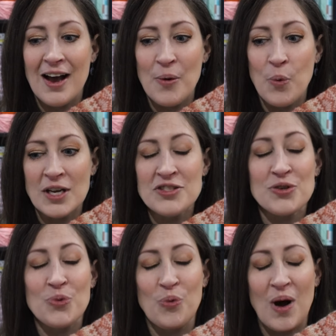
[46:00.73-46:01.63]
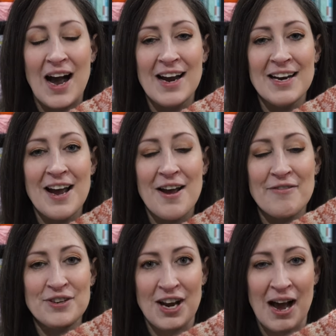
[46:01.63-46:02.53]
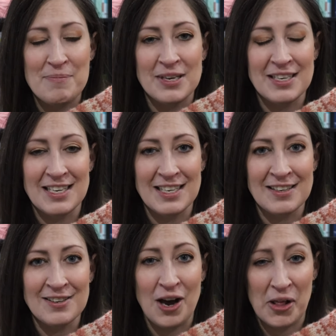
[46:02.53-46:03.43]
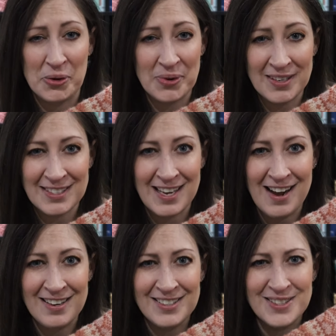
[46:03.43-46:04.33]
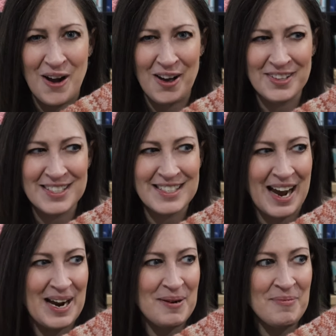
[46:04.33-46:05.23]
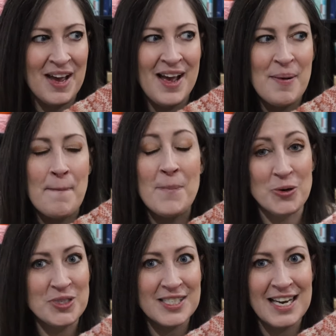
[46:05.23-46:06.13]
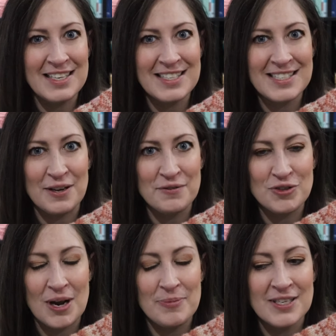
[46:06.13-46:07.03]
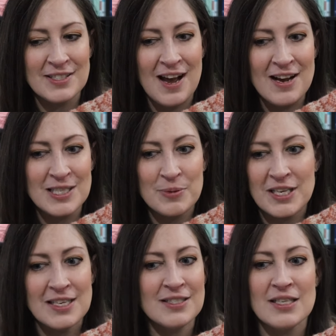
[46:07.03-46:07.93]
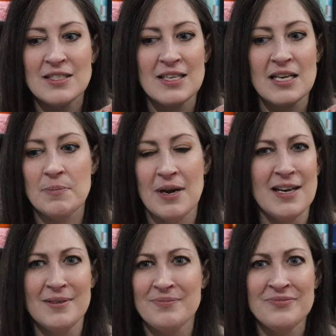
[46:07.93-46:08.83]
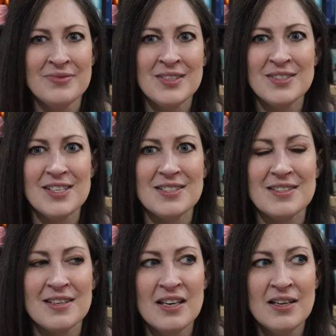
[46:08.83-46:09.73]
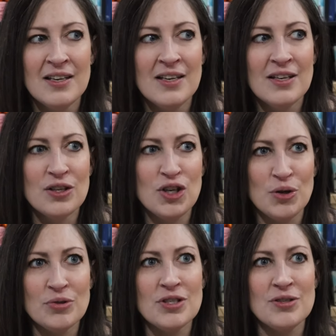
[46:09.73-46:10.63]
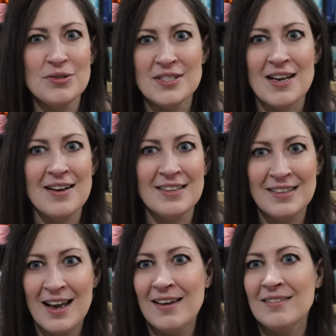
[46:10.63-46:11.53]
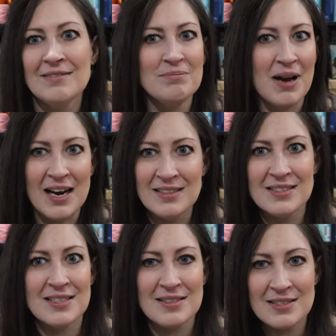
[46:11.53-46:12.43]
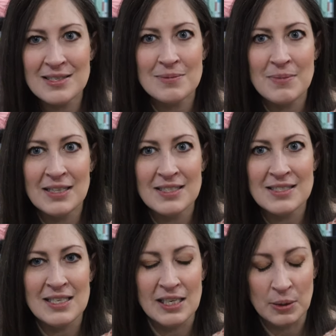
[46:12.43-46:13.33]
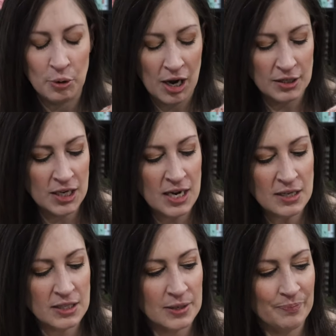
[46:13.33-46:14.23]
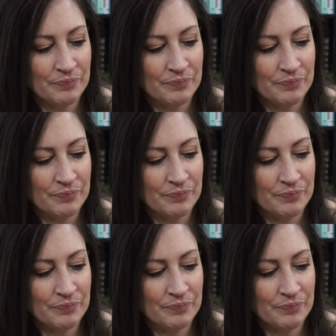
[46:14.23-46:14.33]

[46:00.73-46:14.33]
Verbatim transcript: wondered why I have not been knitting colorwork socks all this time. Mostly I knit self-striping socks because it's like my just go-to stockinette mindless mindless knitting project.